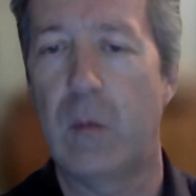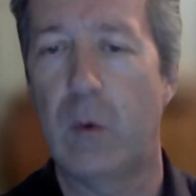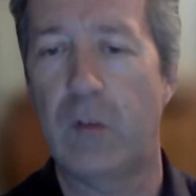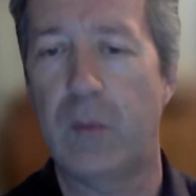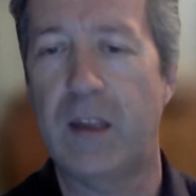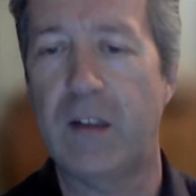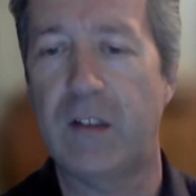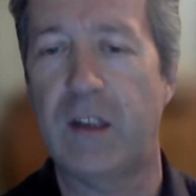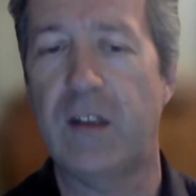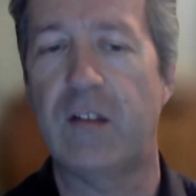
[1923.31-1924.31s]
What's being
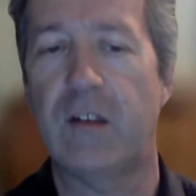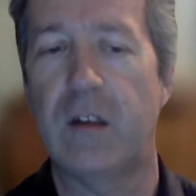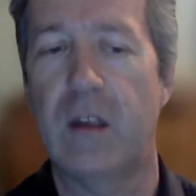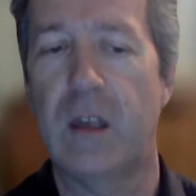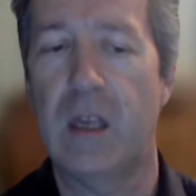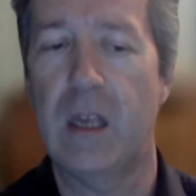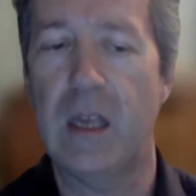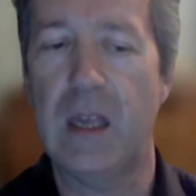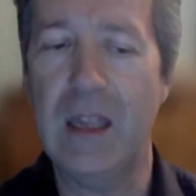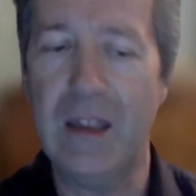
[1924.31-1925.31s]
assessed
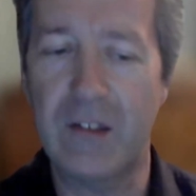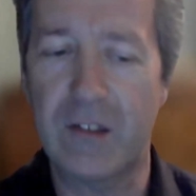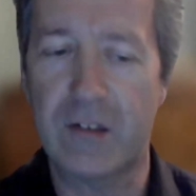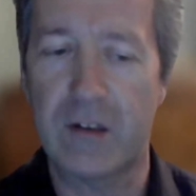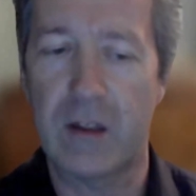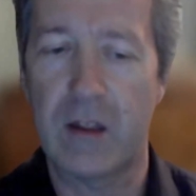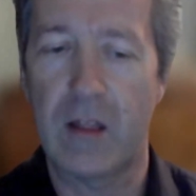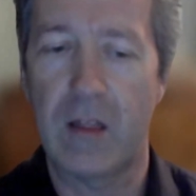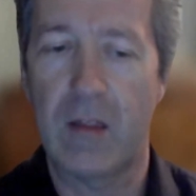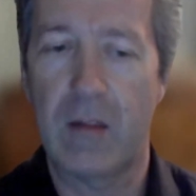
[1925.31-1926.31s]
is
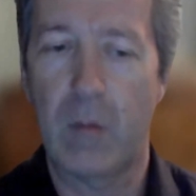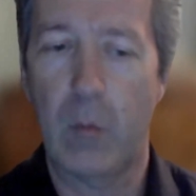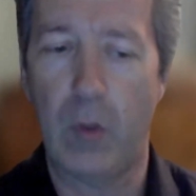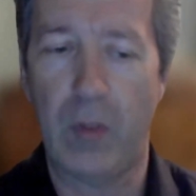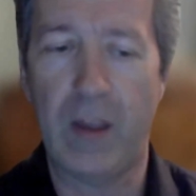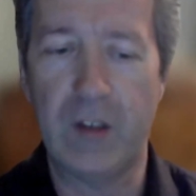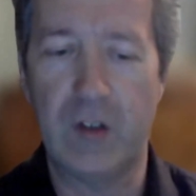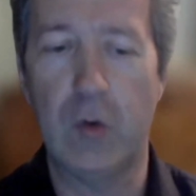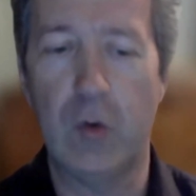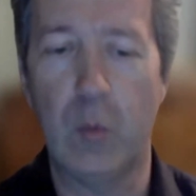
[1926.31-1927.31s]
what they
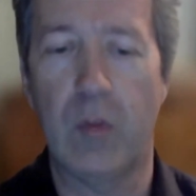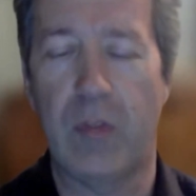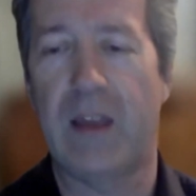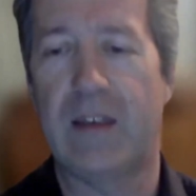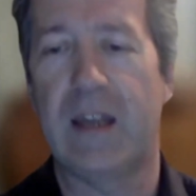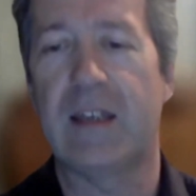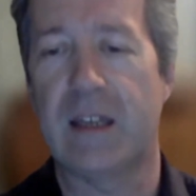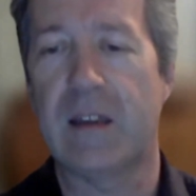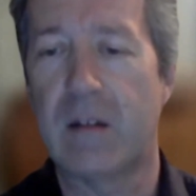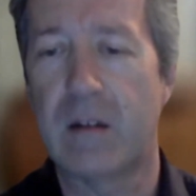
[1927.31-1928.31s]
do with that
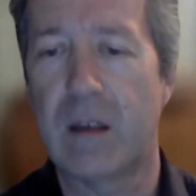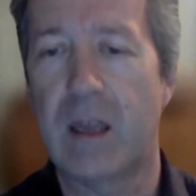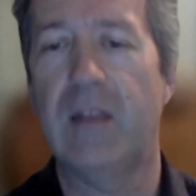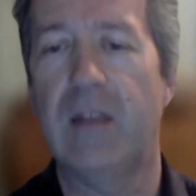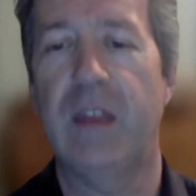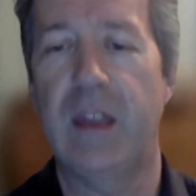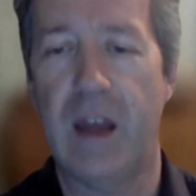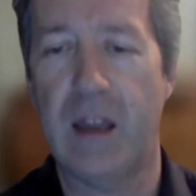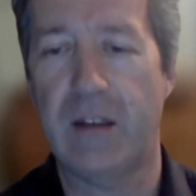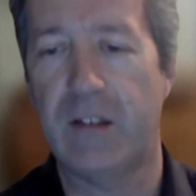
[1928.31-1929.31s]
data and their
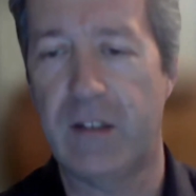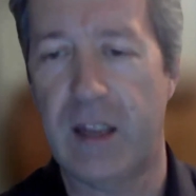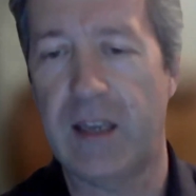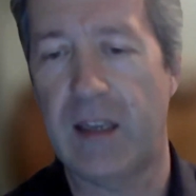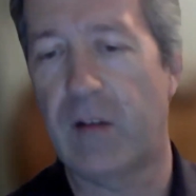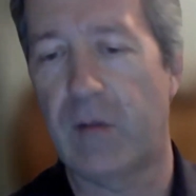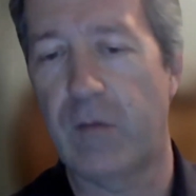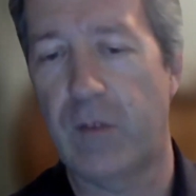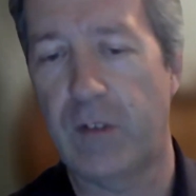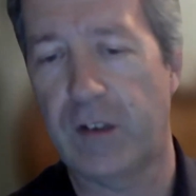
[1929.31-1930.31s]
understanding of the
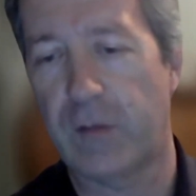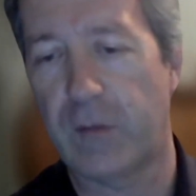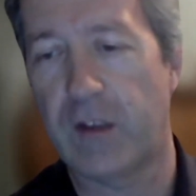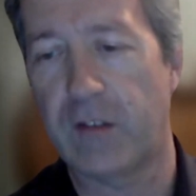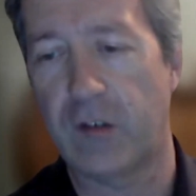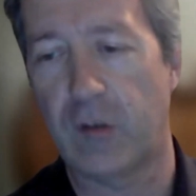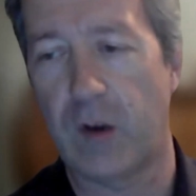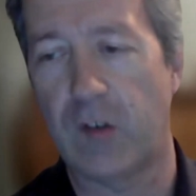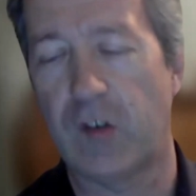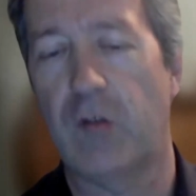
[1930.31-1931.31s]
physics of that
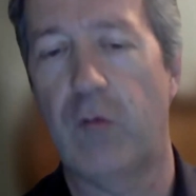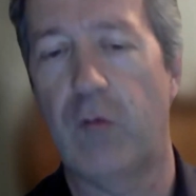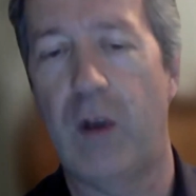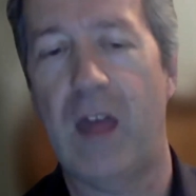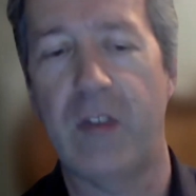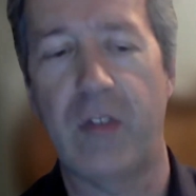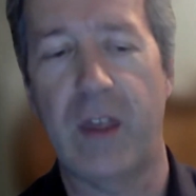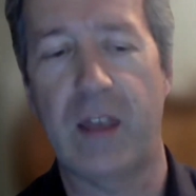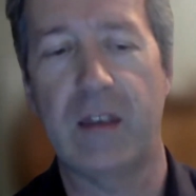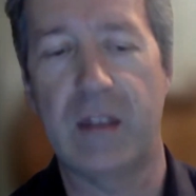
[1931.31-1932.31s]
situation, rather
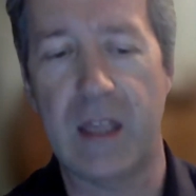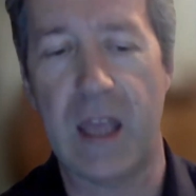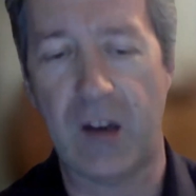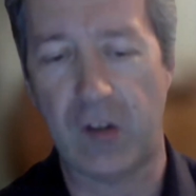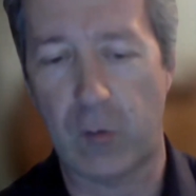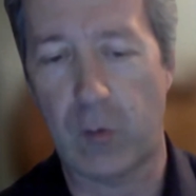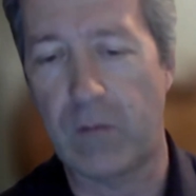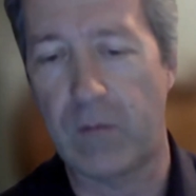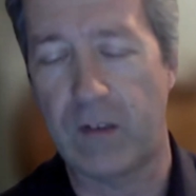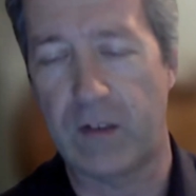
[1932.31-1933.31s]
than the actual
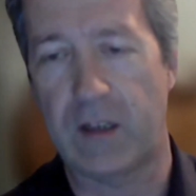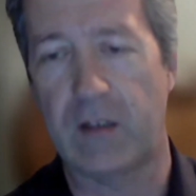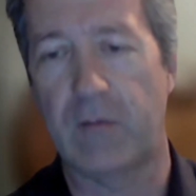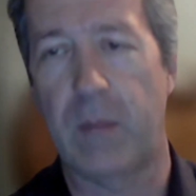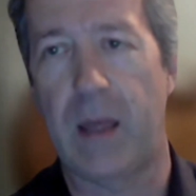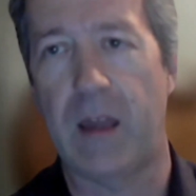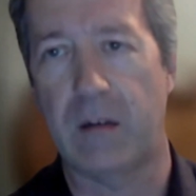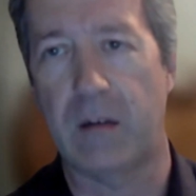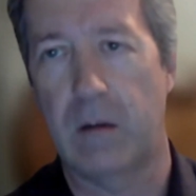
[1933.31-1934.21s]
investigative part.